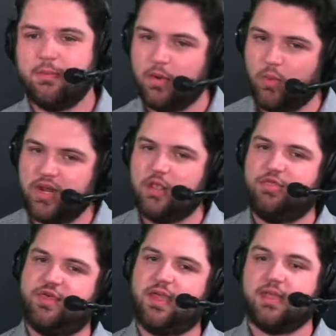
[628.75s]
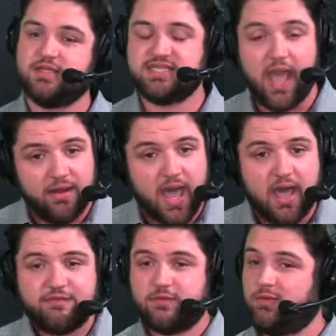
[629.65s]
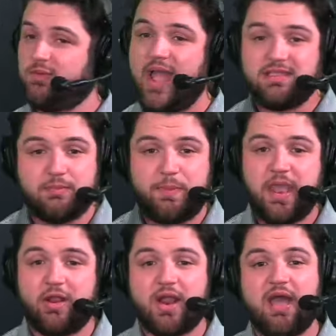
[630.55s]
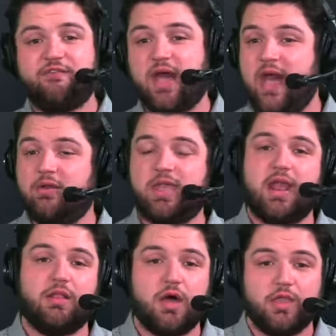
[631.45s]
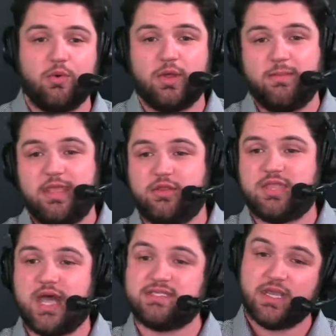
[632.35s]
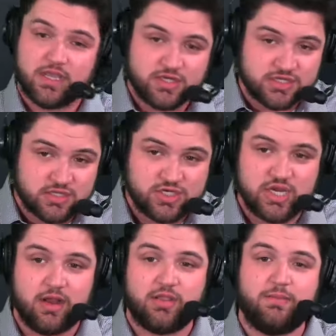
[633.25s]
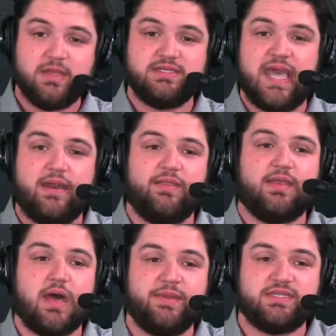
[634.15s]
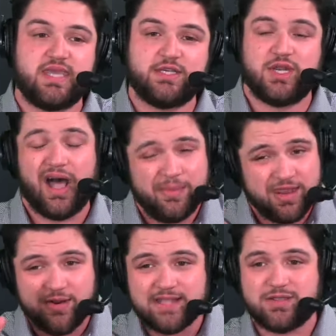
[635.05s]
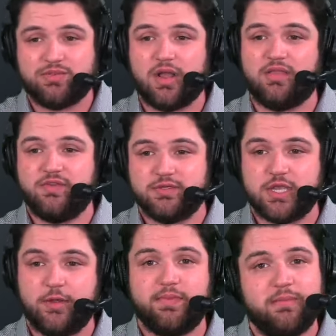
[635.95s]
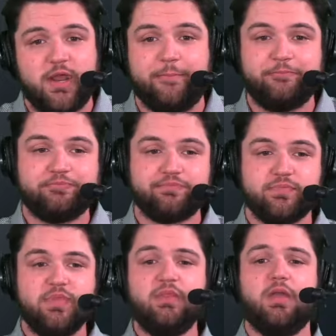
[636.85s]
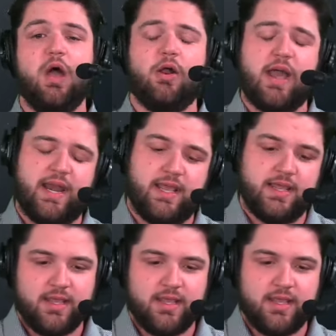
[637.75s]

But what do you think? Sound off. Write the paragraph. I don't care how long you want to make your thoughts. Just share them down in the comments section. I'll be interacting with all of you, so let me know. All righty.